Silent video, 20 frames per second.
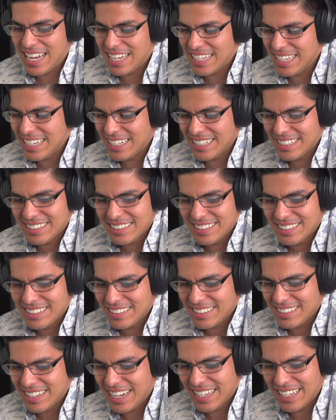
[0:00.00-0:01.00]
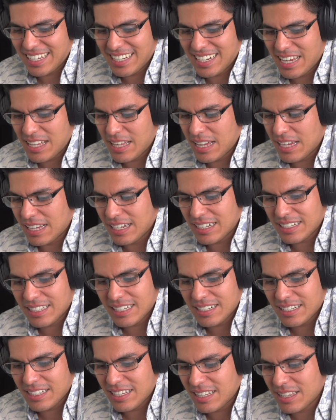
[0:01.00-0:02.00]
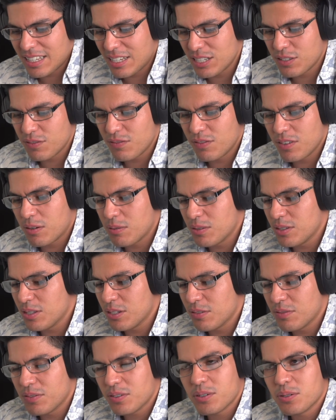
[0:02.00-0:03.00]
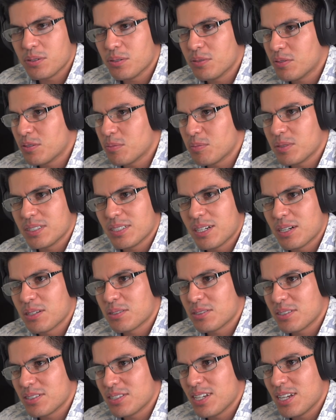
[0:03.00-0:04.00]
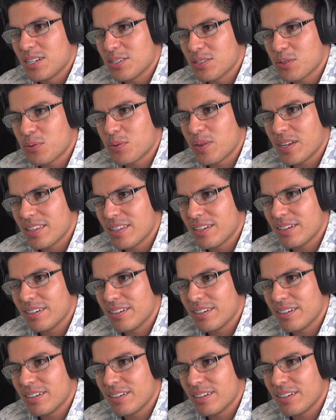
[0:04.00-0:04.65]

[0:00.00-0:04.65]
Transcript: get it. I get it. I think it's very difficult for McDonald's to change their way there.